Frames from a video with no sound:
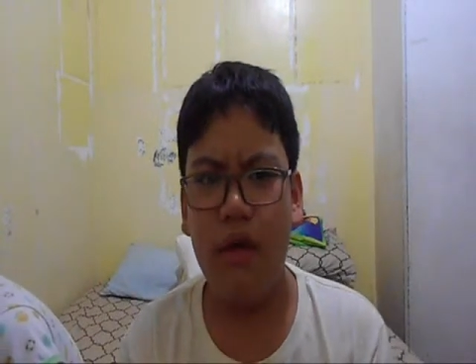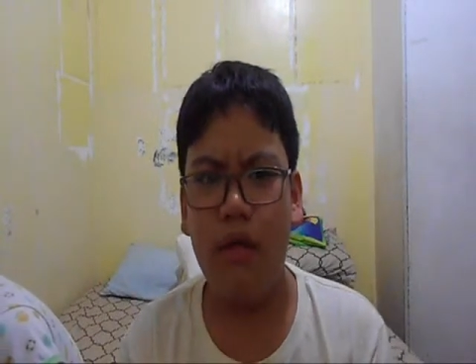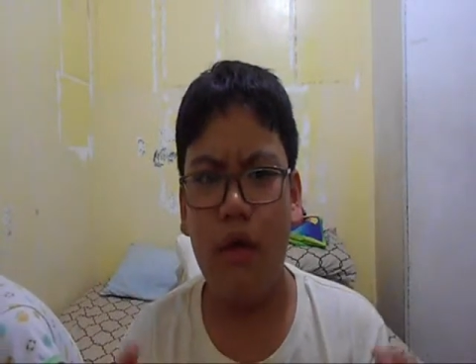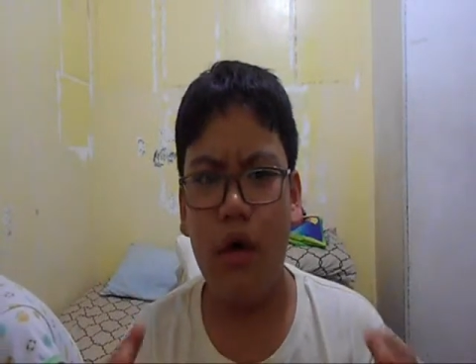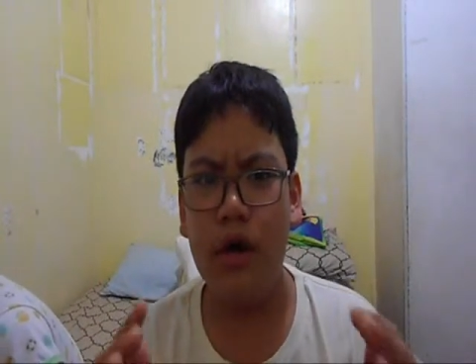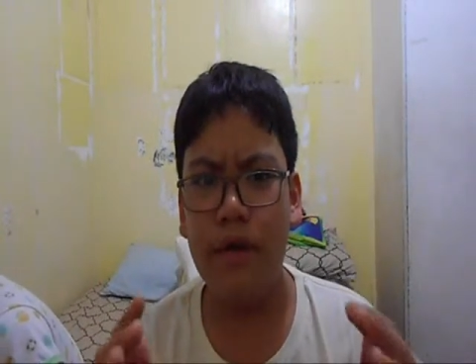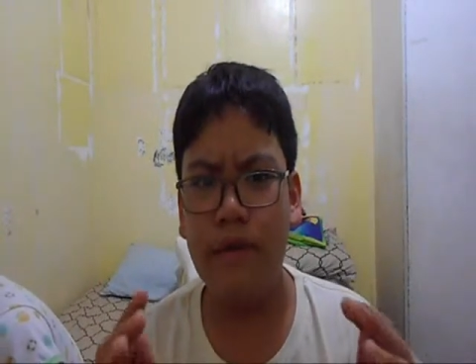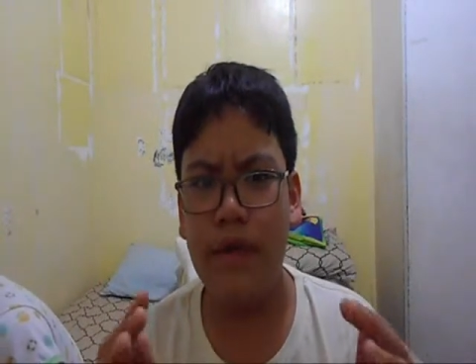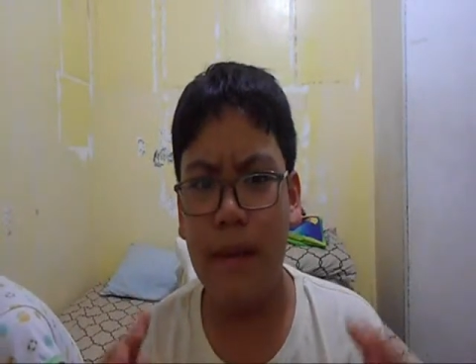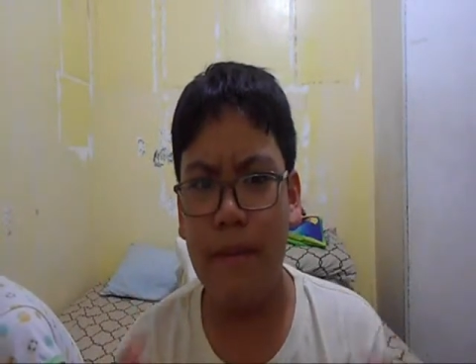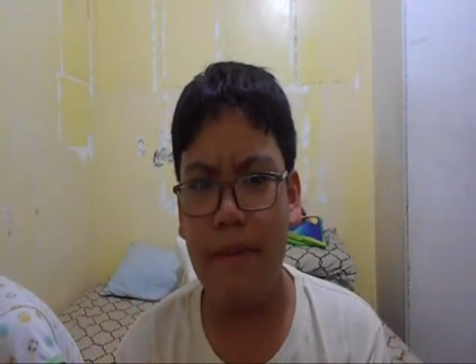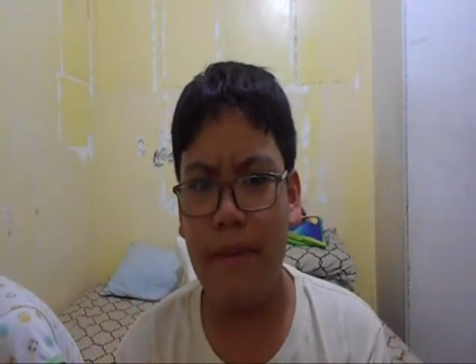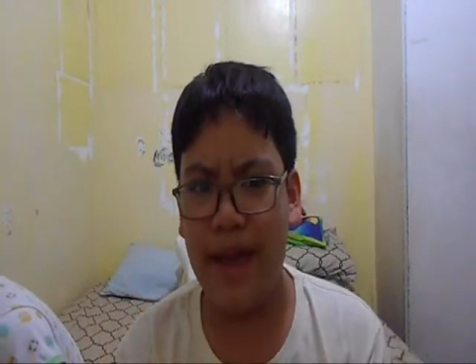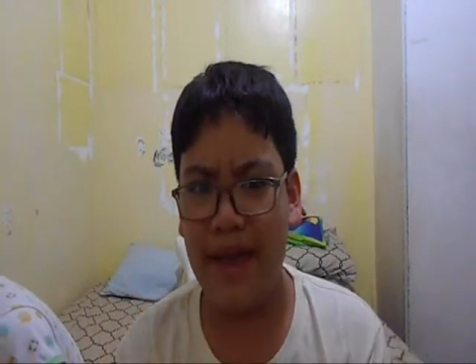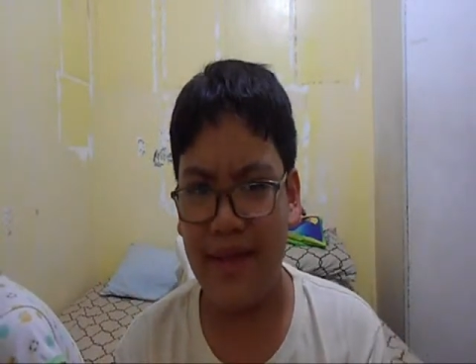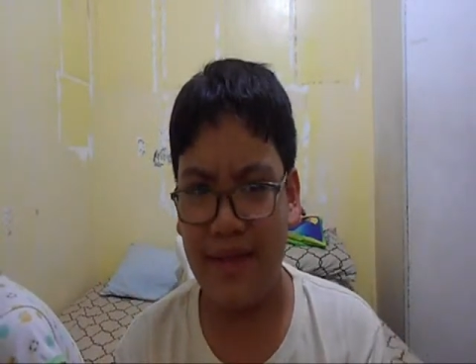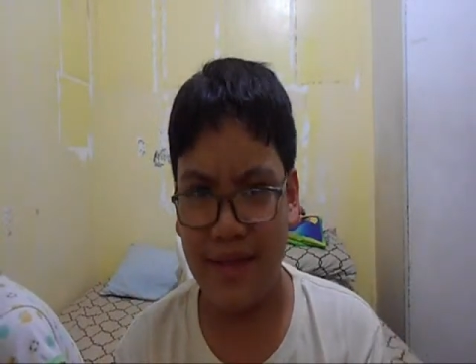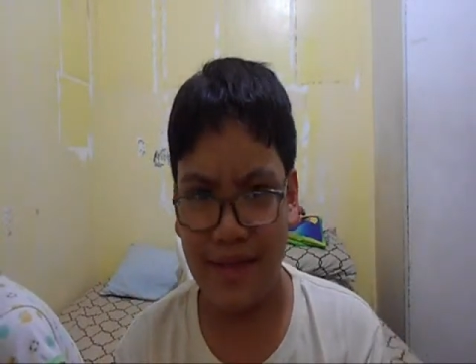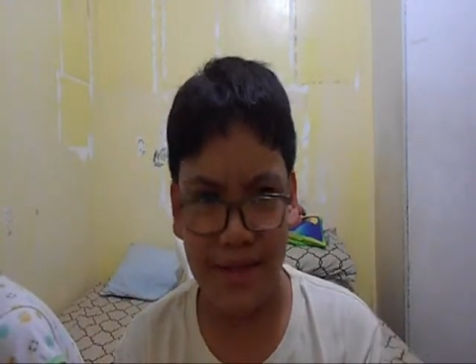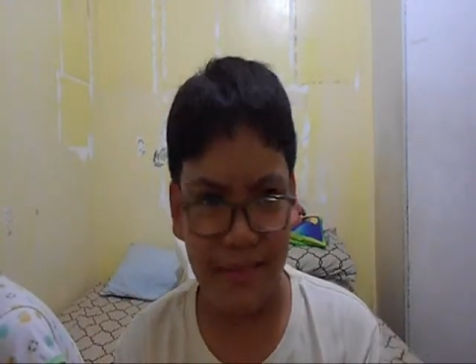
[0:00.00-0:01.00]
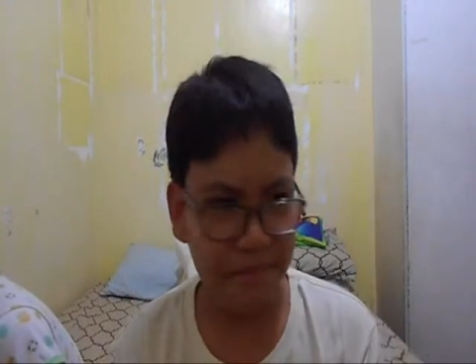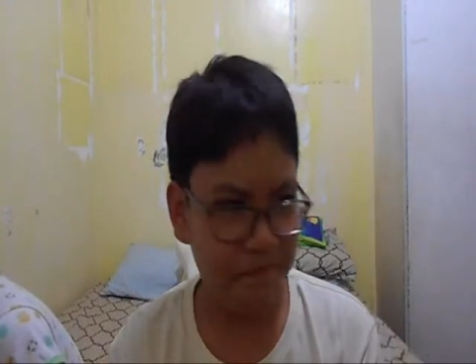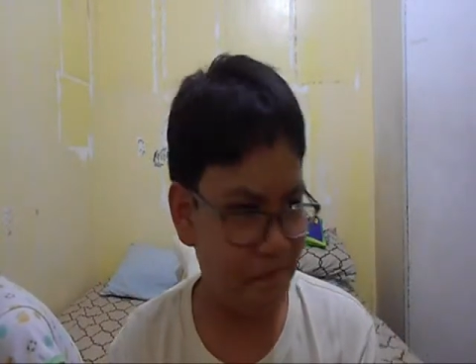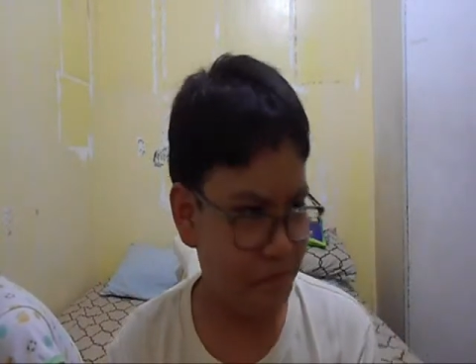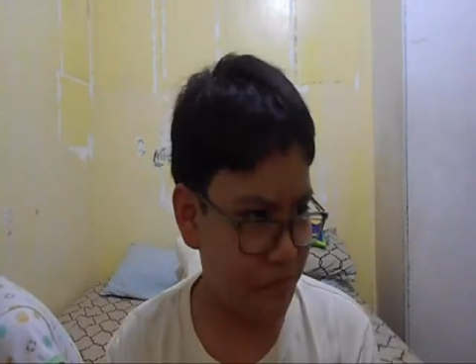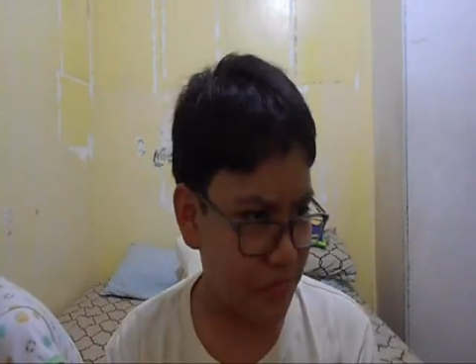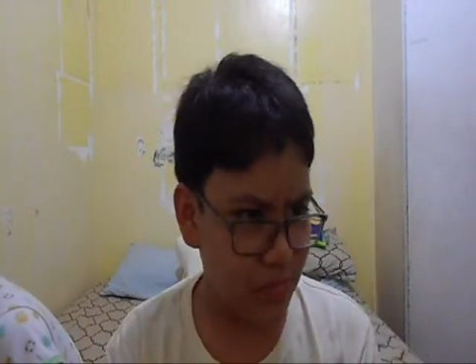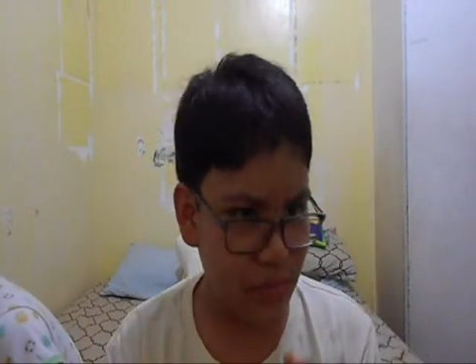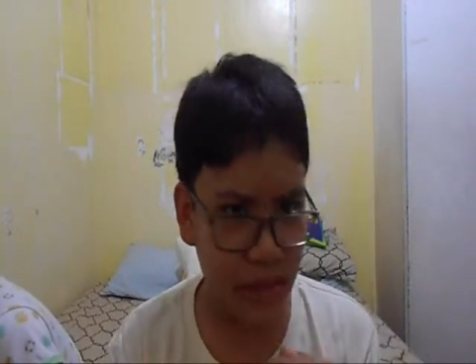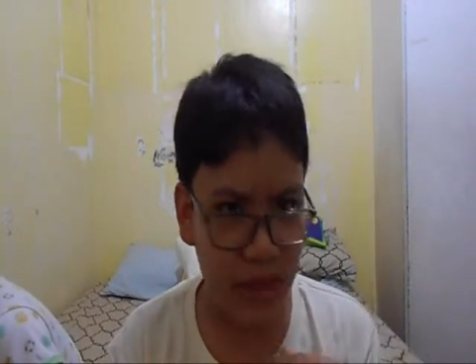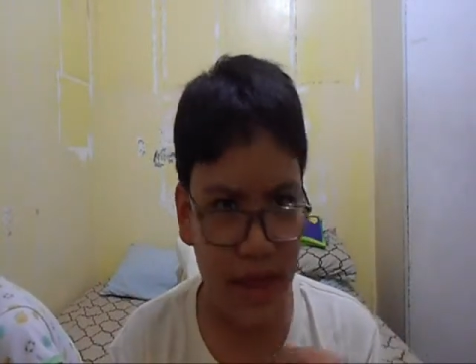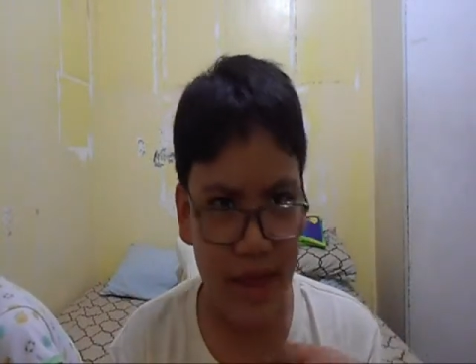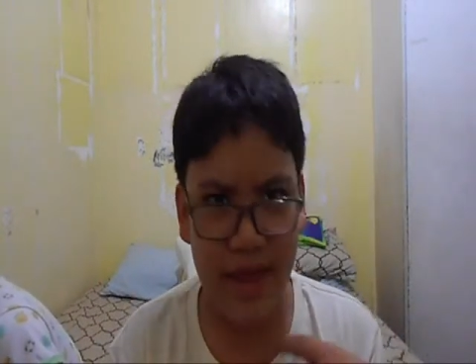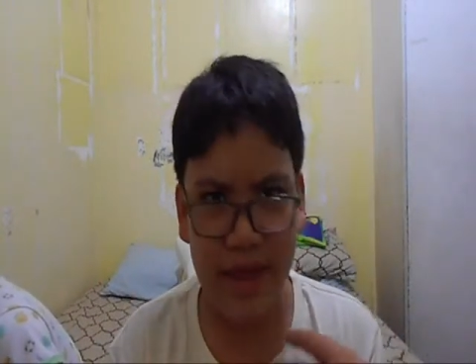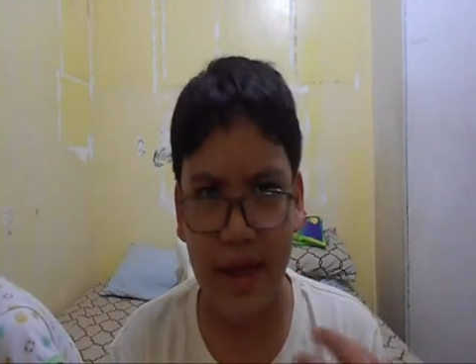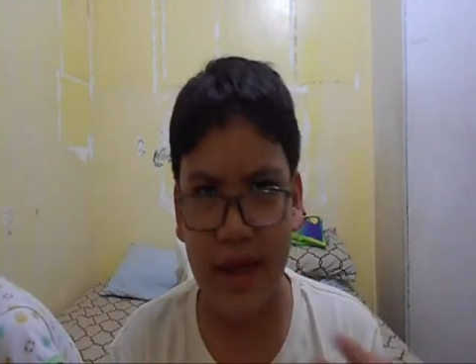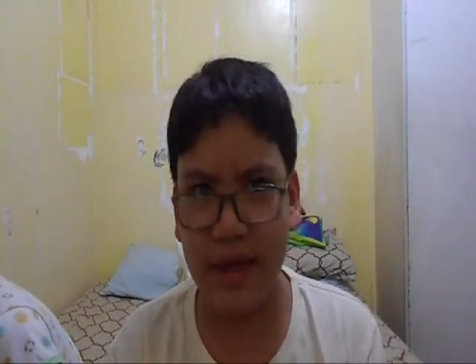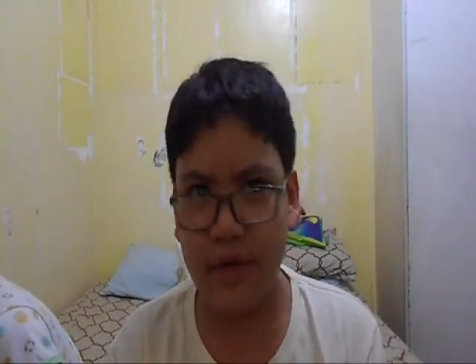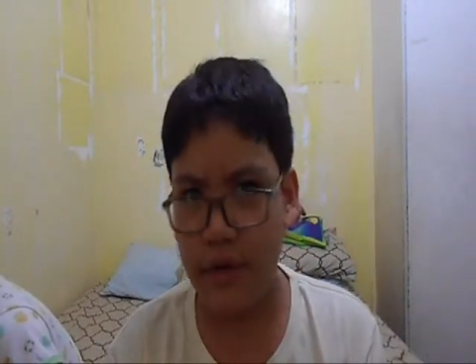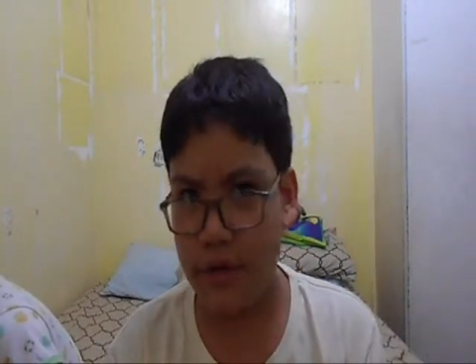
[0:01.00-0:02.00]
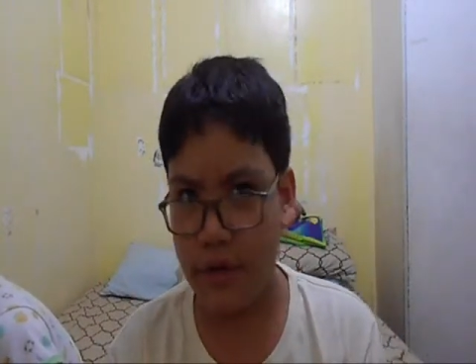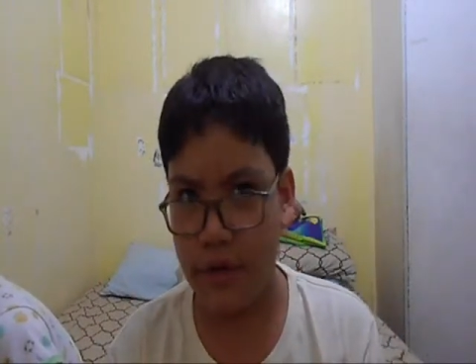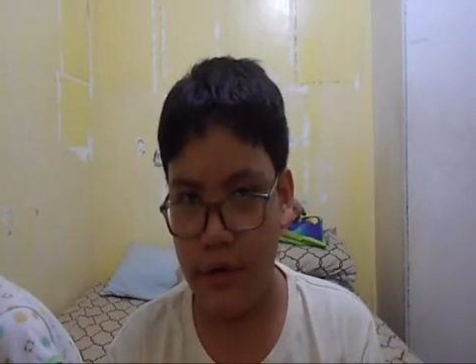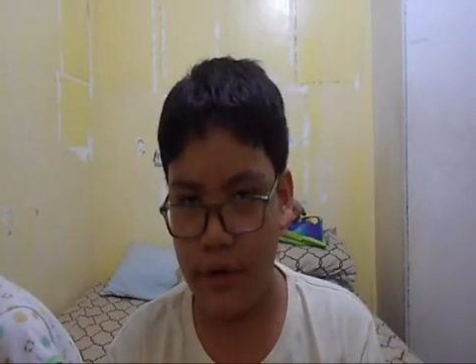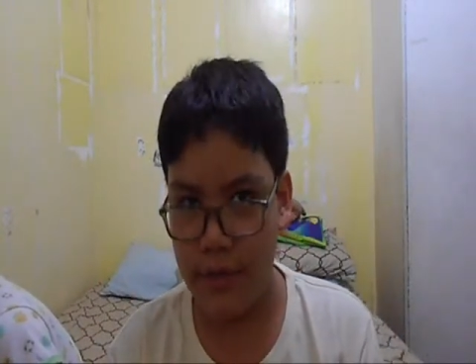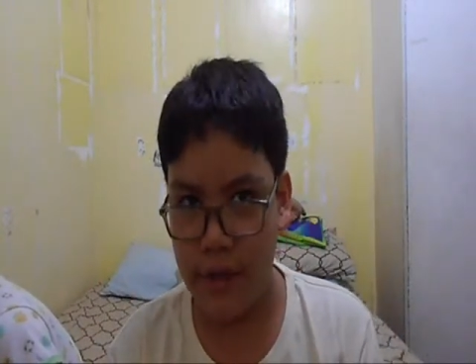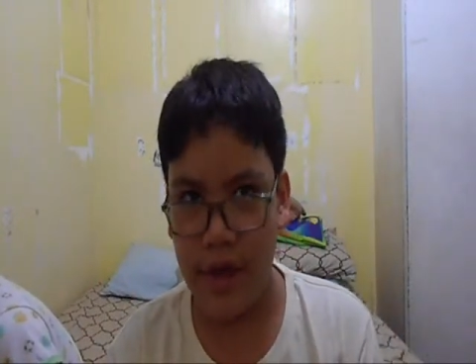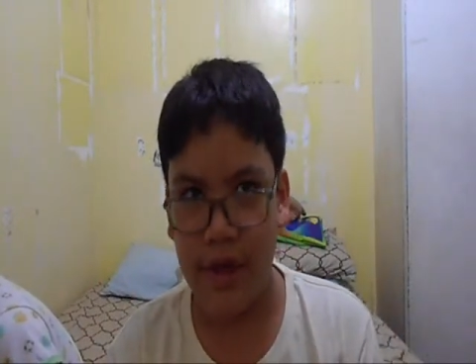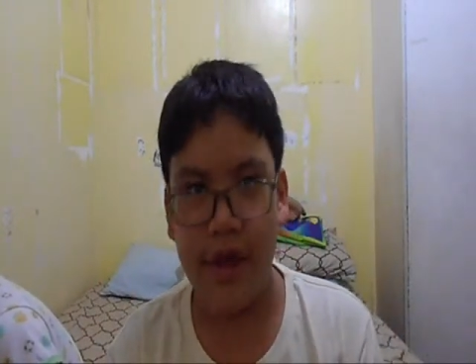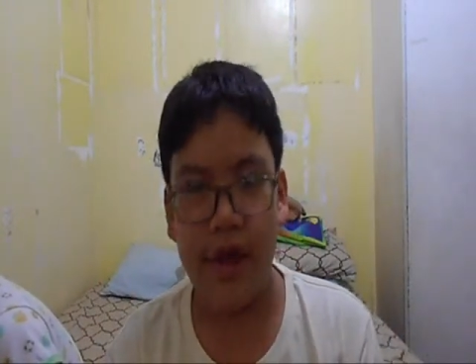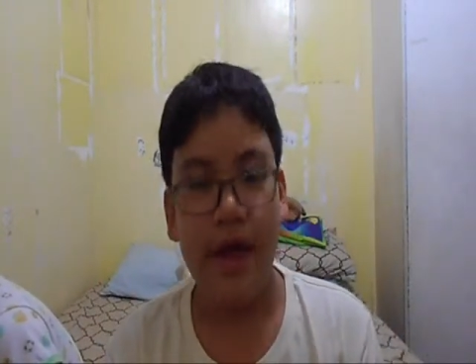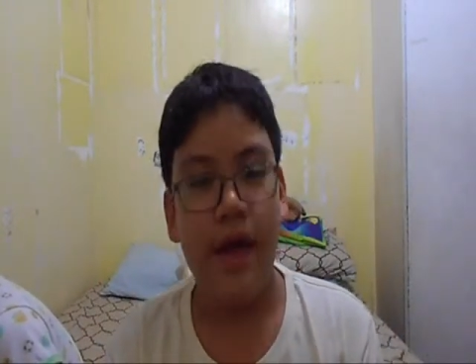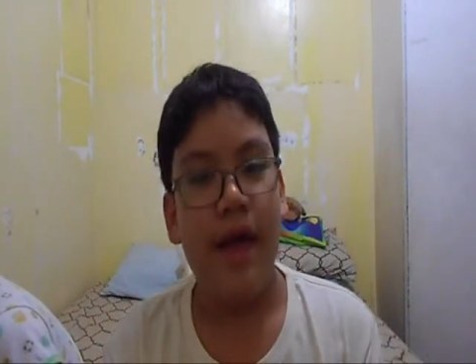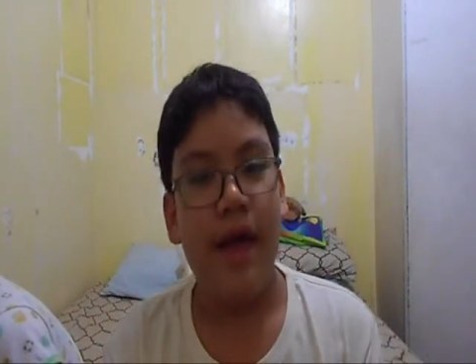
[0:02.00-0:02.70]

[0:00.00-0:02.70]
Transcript: one of the best, excuse me,